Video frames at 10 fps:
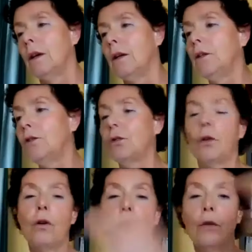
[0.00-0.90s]

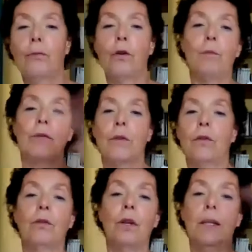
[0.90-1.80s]
lesion or from a
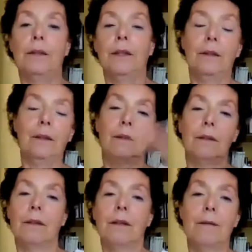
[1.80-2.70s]
circulating
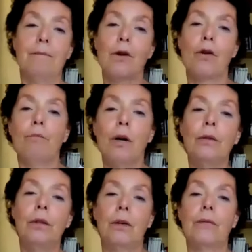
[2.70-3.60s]
um,
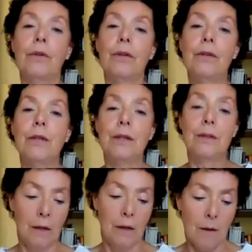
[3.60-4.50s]
component of the
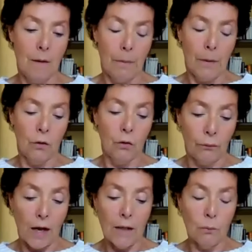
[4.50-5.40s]
disease to
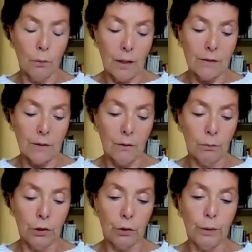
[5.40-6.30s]
find ways in
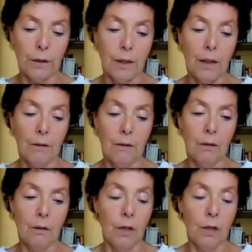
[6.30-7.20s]
which we
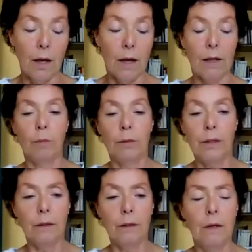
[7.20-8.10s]
can
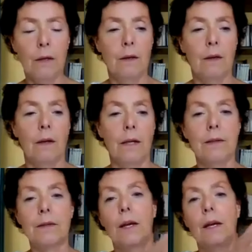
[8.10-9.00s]
reliably,
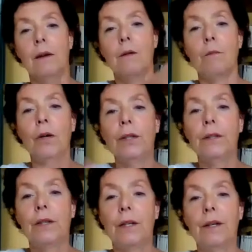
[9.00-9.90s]
let's say,
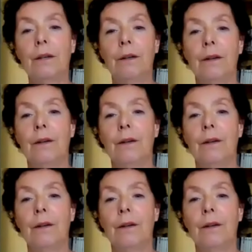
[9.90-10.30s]
monitor